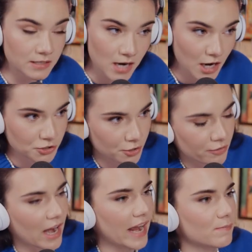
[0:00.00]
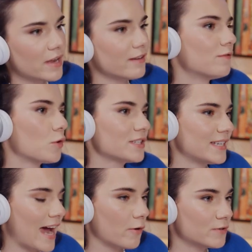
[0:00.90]
It is not true that I am being
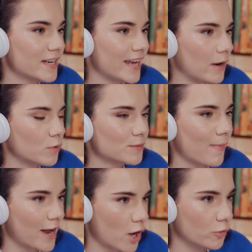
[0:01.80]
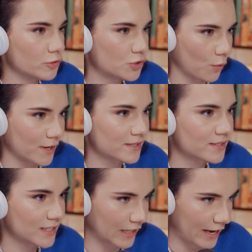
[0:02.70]
forced out. It was my own choice to